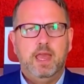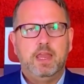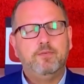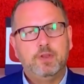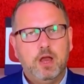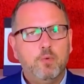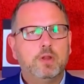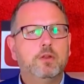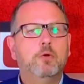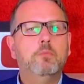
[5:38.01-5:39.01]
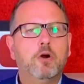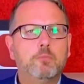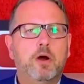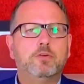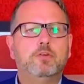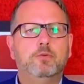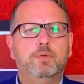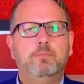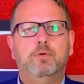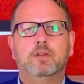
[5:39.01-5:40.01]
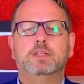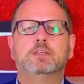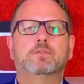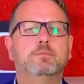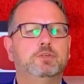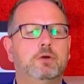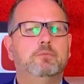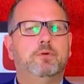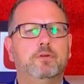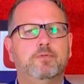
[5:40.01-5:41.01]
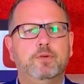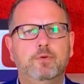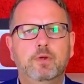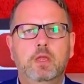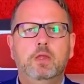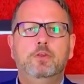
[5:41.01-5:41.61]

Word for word: And if you now want to know more about European politics from a German point of view,